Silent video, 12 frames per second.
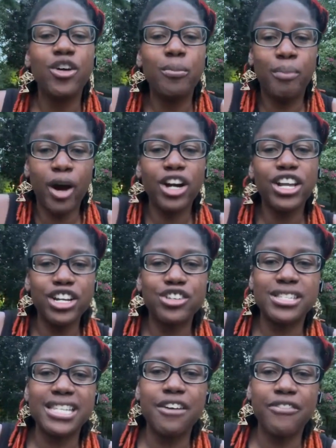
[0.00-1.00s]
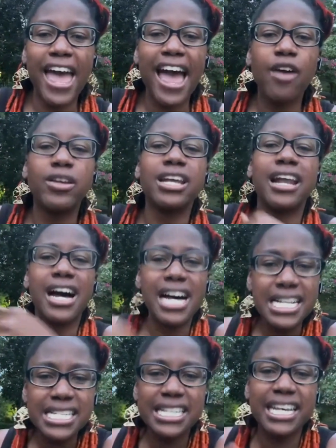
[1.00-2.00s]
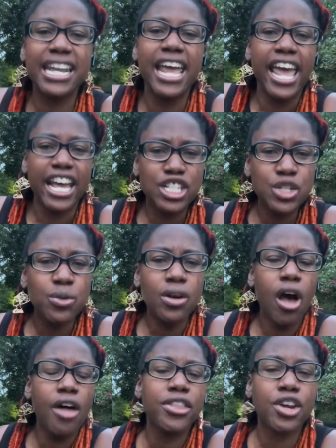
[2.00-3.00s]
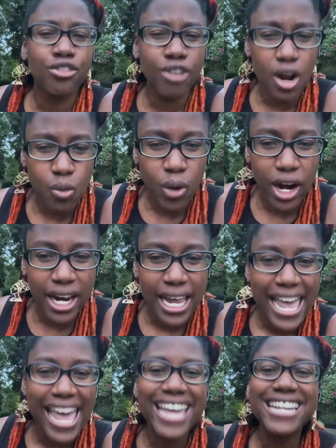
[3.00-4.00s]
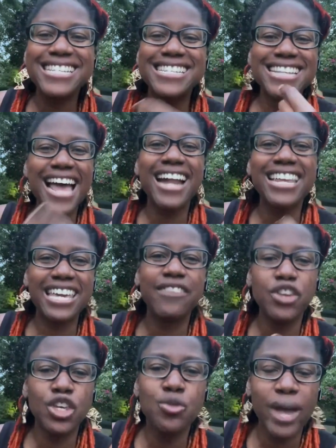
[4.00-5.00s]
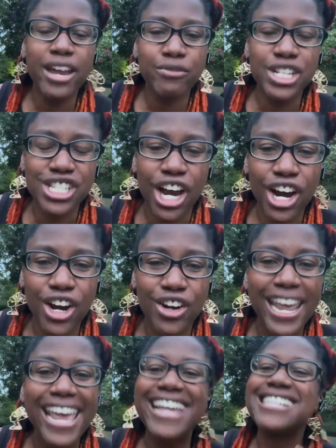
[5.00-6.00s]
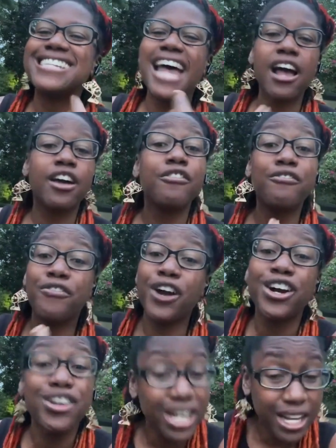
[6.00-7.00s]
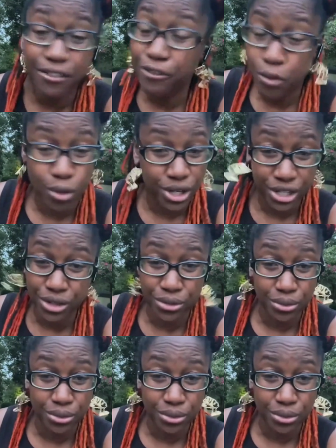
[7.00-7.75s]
You're burning yourself out and hustling and doing all the grunt work, and it's not giving you a return. It's not converting for you.